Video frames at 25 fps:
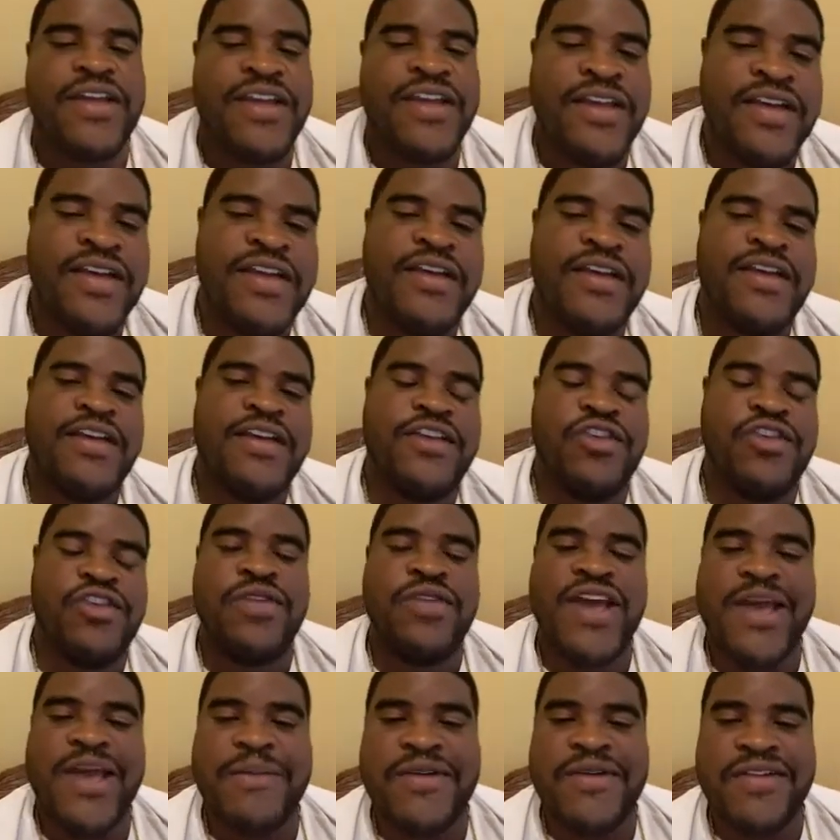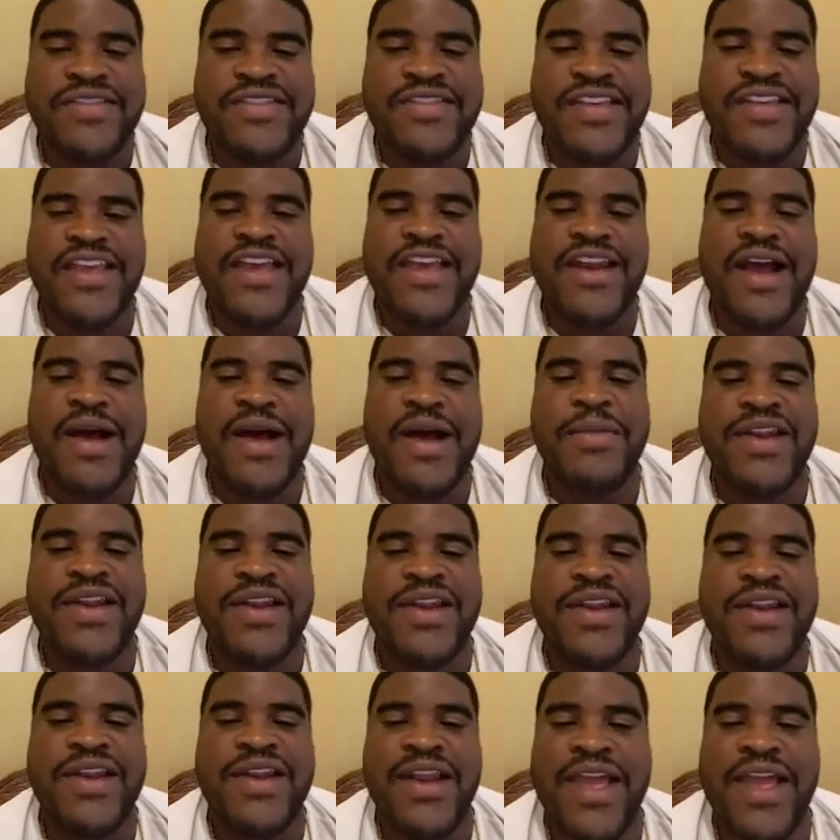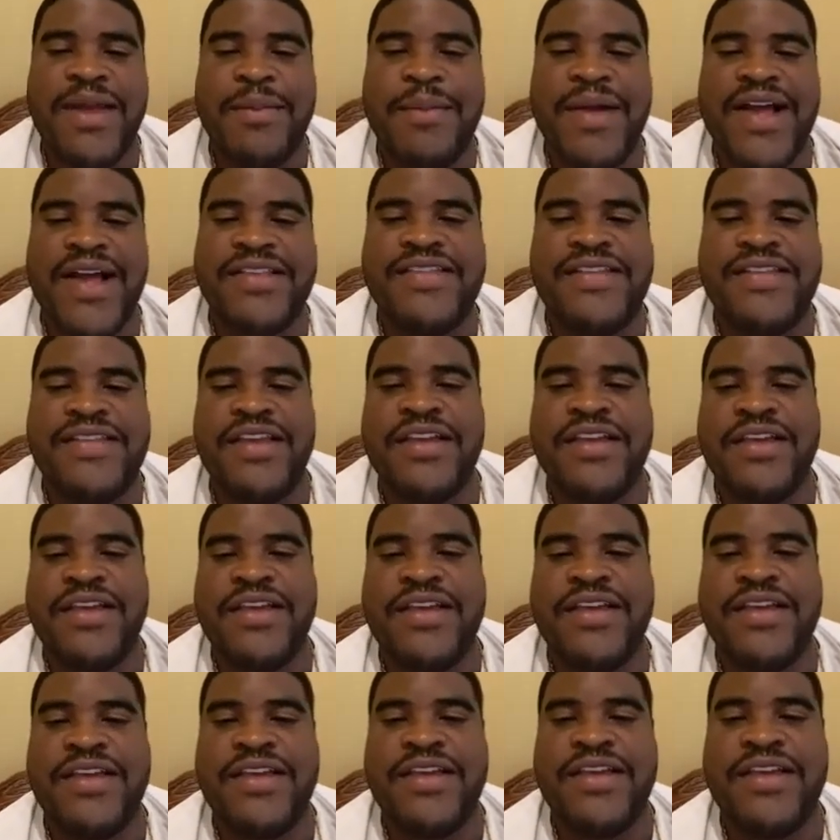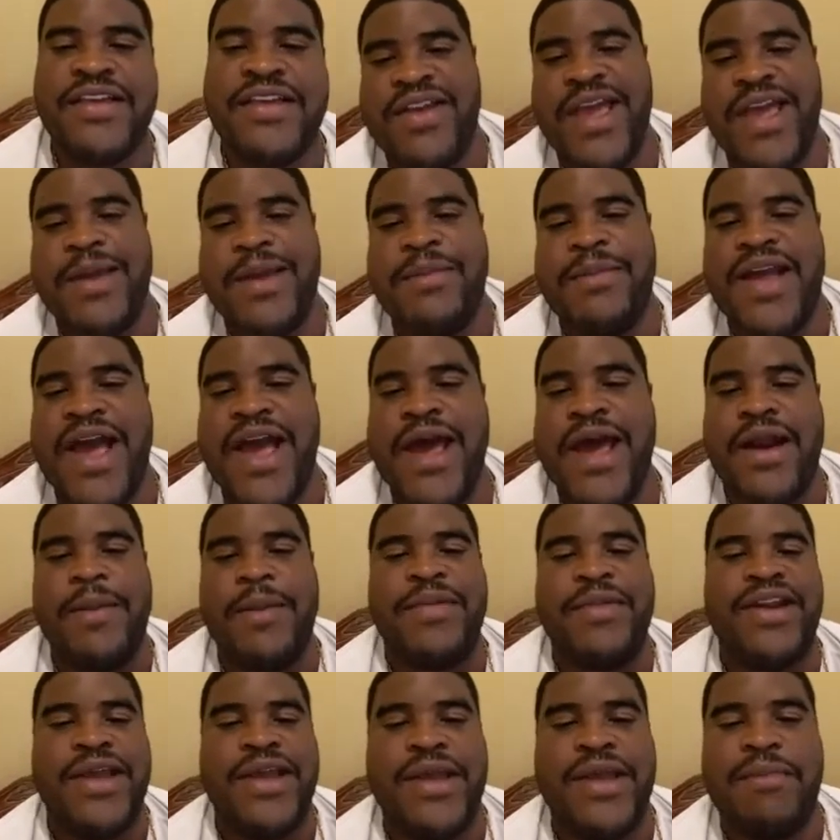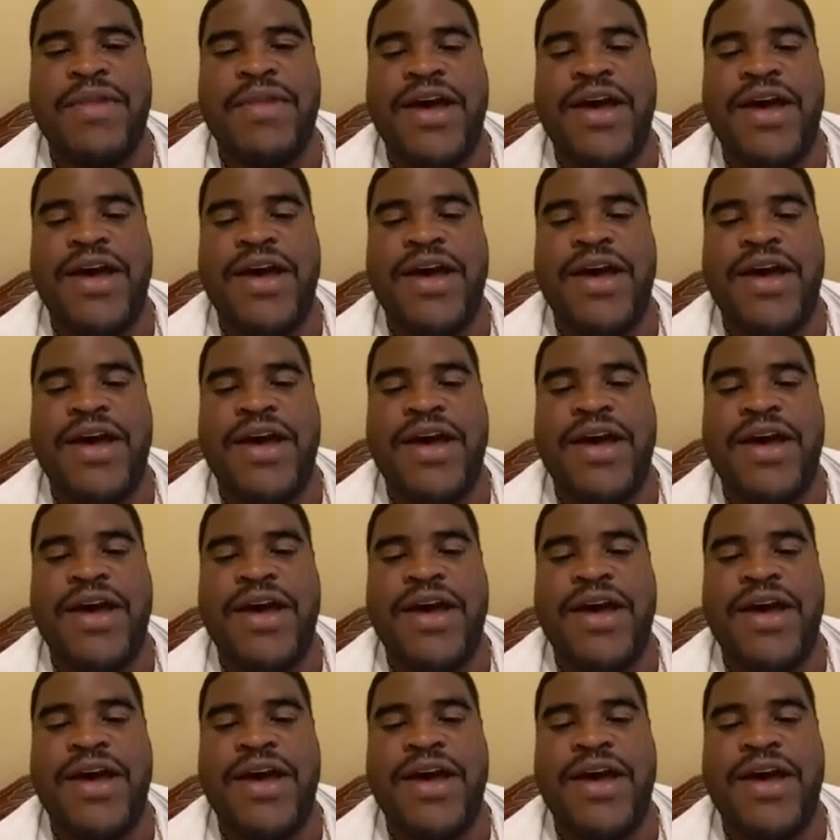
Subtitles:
You name your 10, I'm gonna name my 10, and then you name 9, I'm gonna name